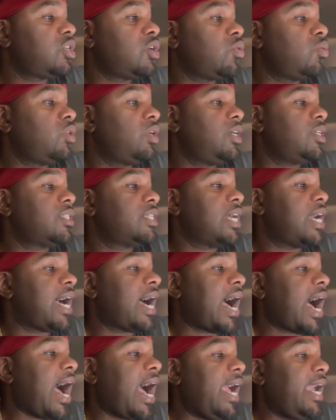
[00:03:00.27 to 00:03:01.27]
know this,
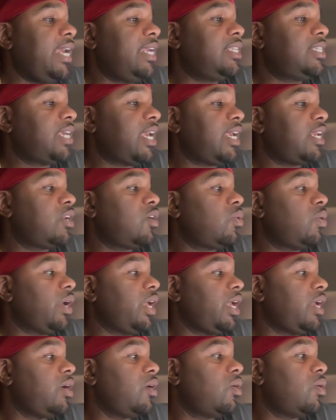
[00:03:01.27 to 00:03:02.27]
I ain't take no
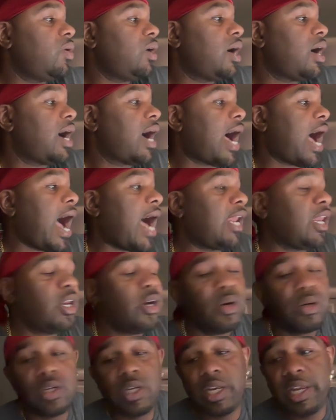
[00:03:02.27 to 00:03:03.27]
L, I
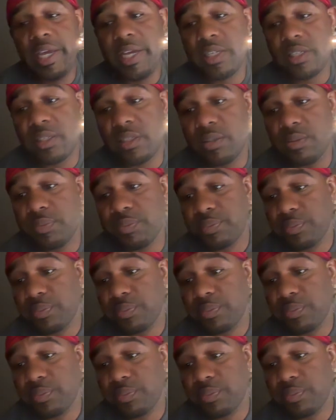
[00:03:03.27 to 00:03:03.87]
learned the lesson.